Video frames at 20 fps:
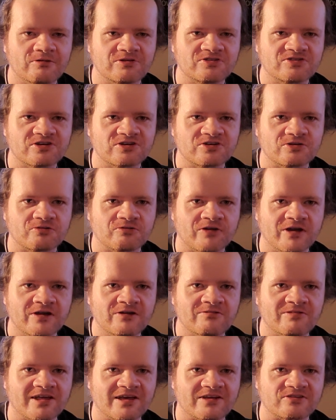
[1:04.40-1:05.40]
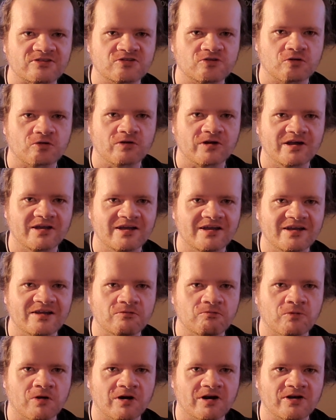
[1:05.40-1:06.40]
was such a fan of that story, he
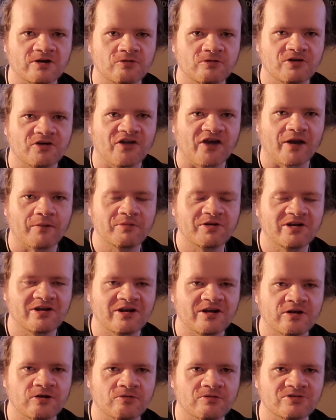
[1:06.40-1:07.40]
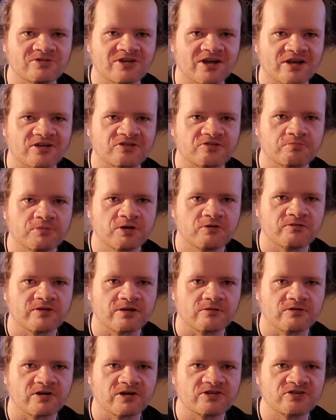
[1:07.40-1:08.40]
wanted to adapt it into his next
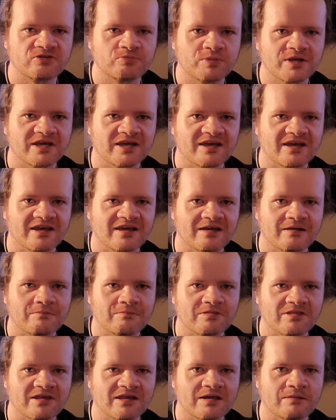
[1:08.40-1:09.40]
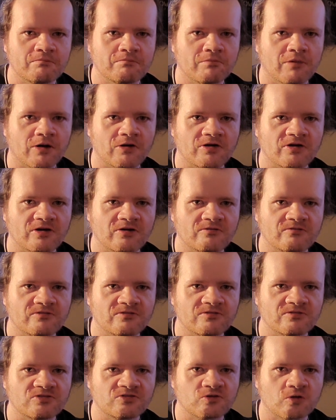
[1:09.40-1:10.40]
movie, which became The Mark of
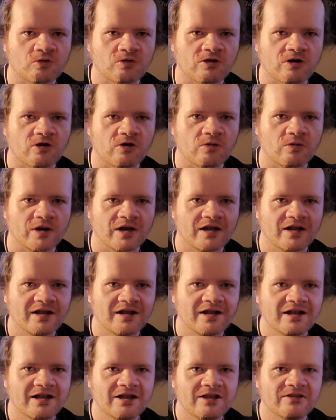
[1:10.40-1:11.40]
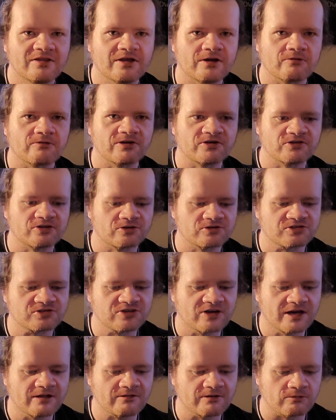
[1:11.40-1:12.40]
Zorro, the original
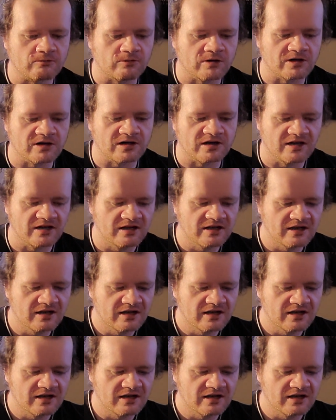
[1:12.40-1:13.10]
silent one,